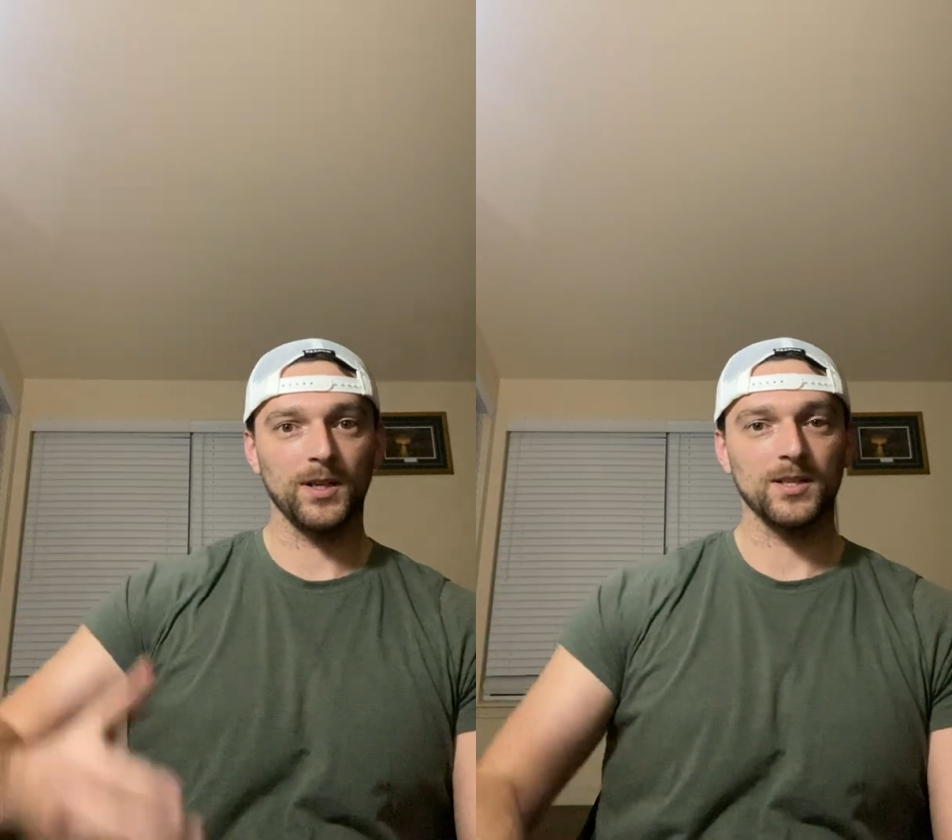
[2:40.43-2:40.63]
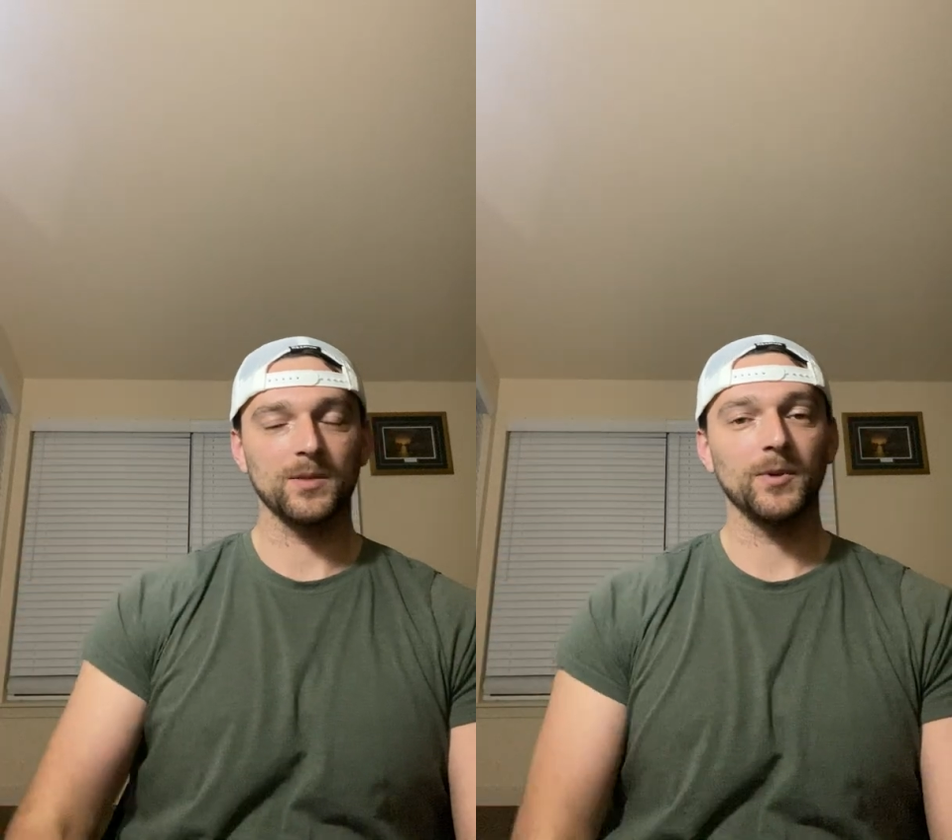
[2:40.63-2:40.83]

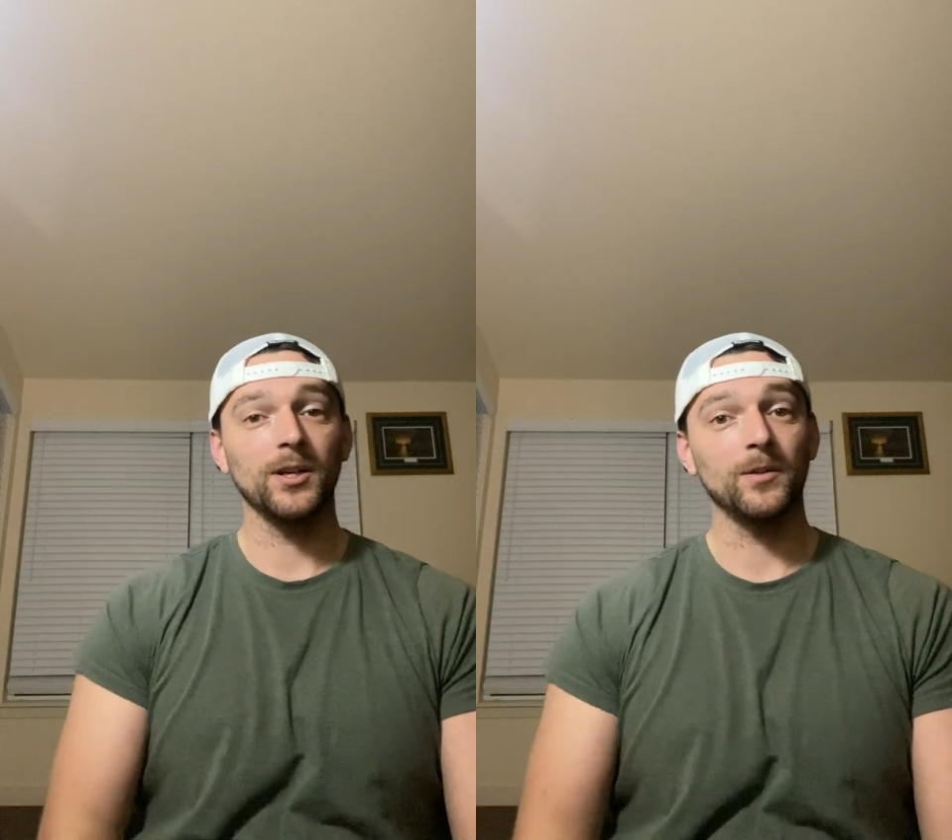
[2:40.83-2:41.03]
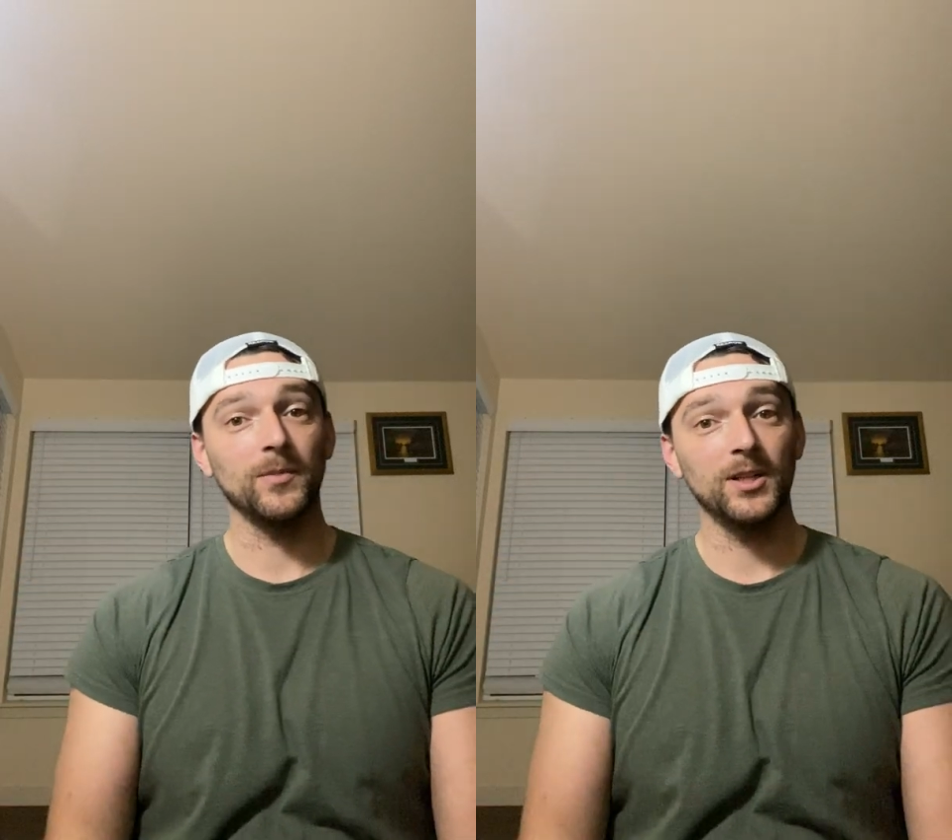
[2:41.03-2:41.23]

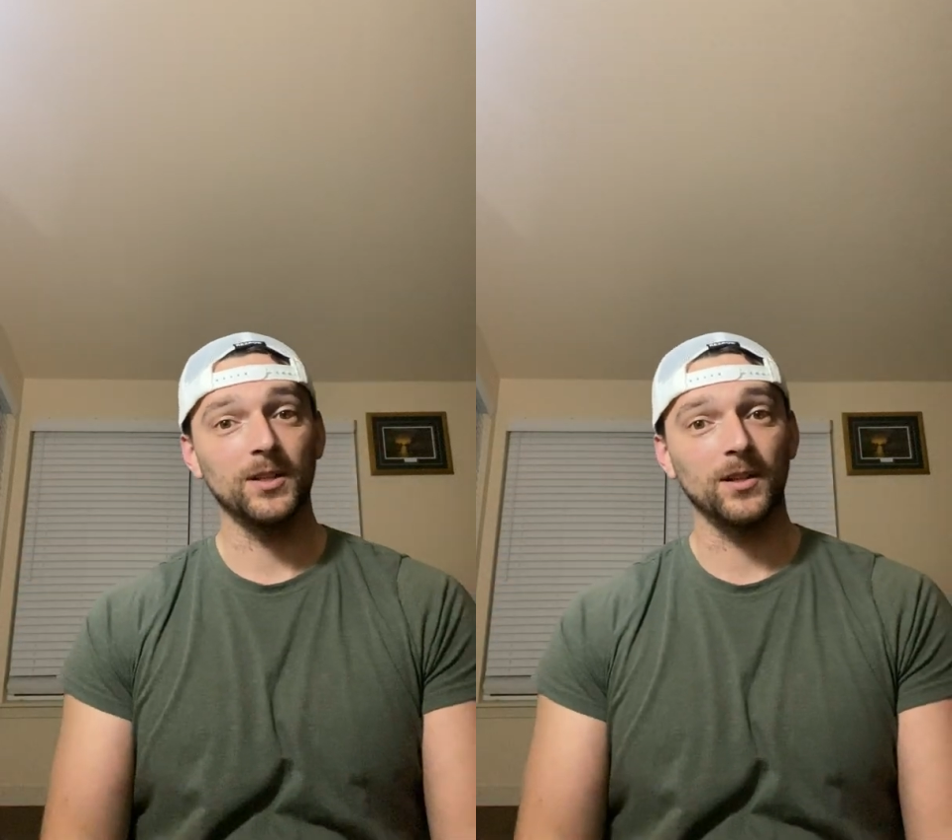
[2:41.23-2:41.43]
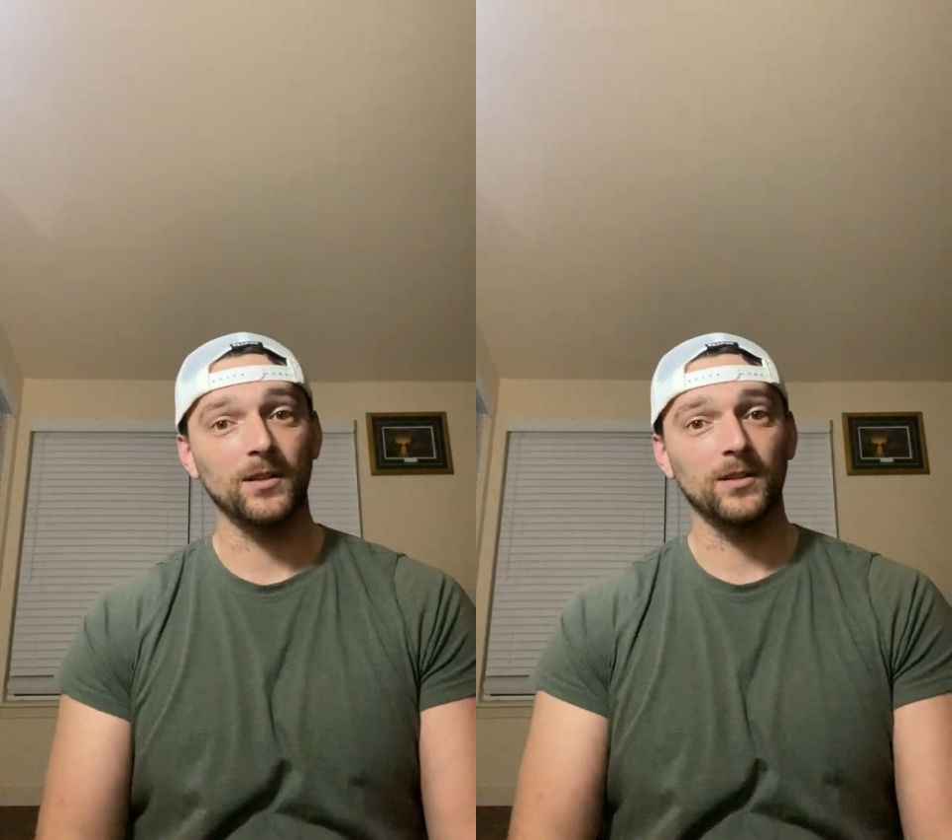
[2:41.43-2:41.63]
spending our money
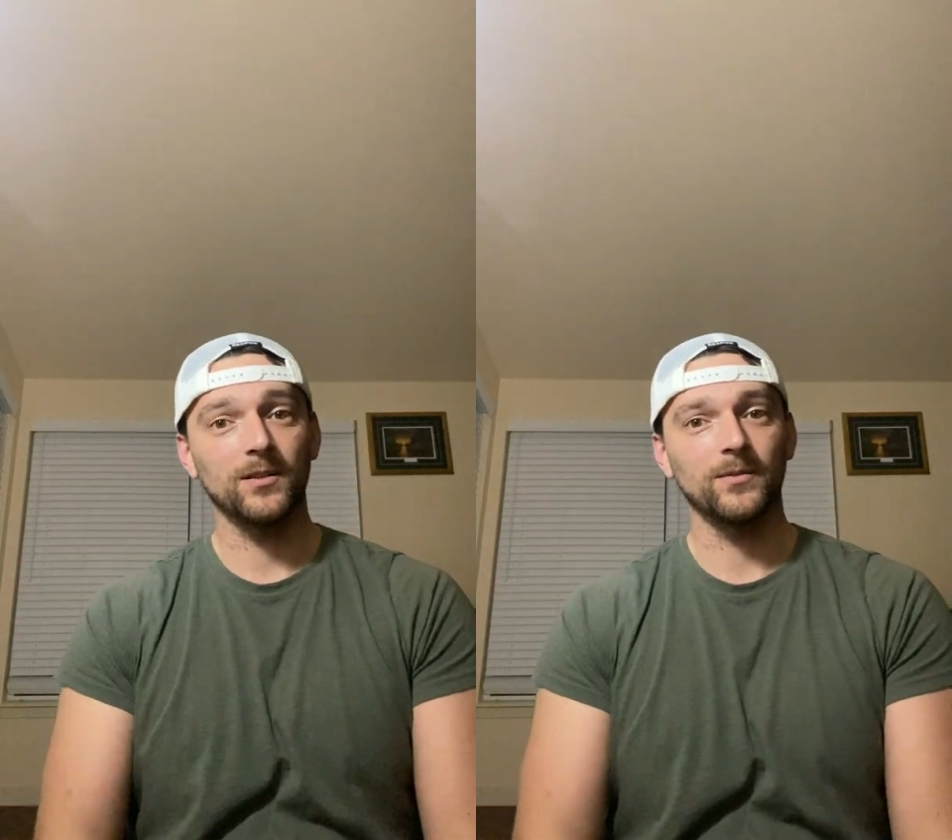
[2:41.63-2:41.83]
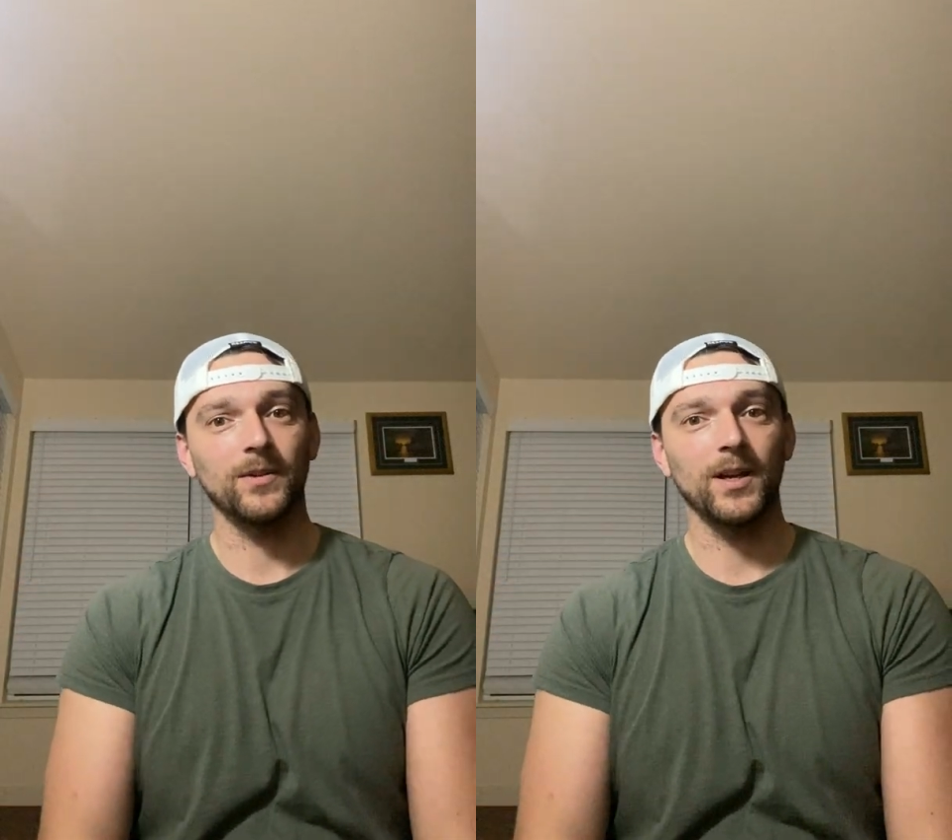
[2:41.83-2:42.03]
on,
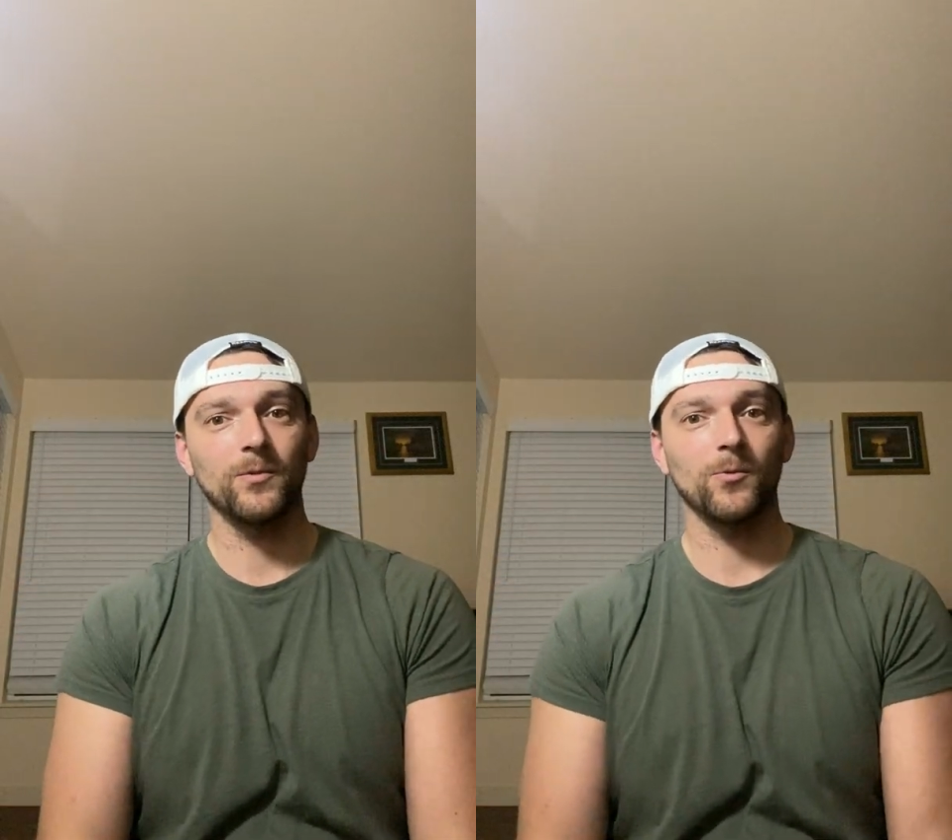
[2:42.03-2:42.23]
right?